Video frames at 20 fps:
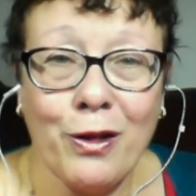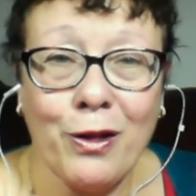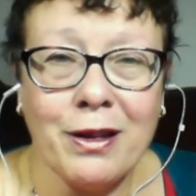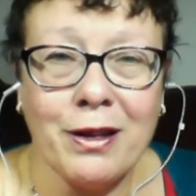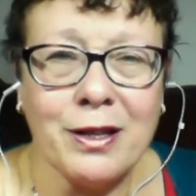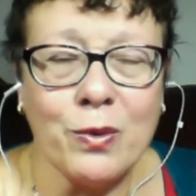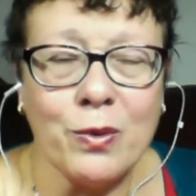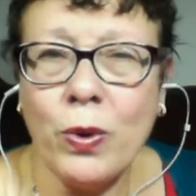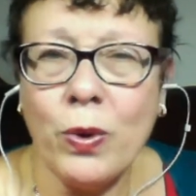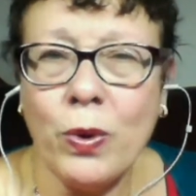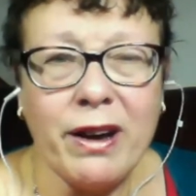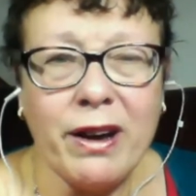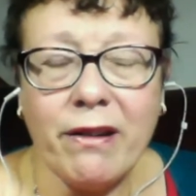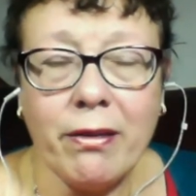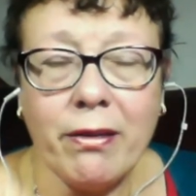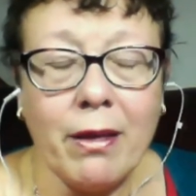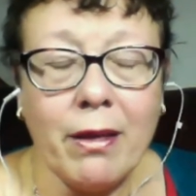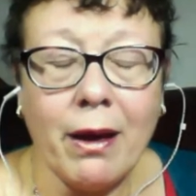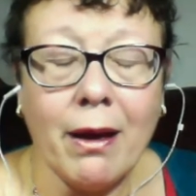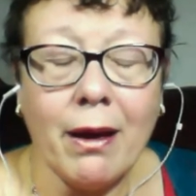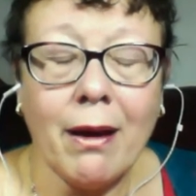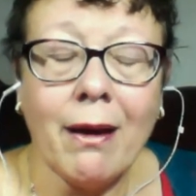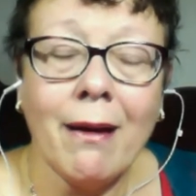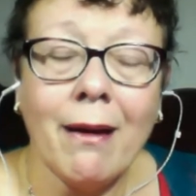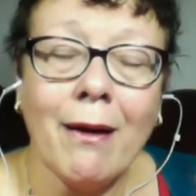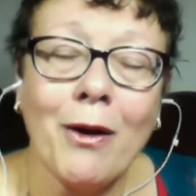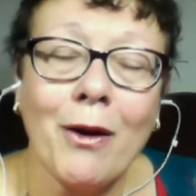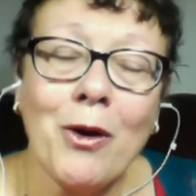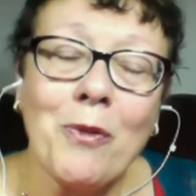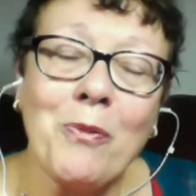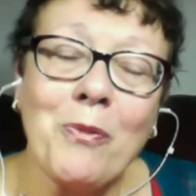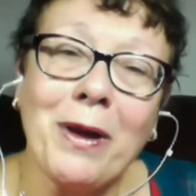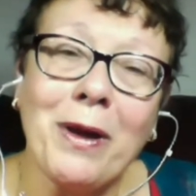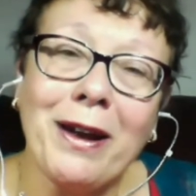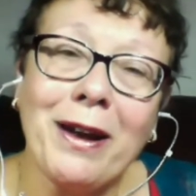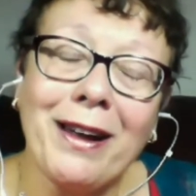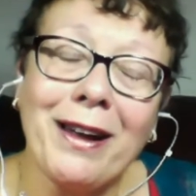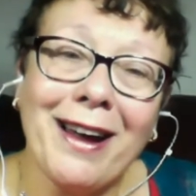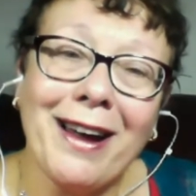It's a weird thing, but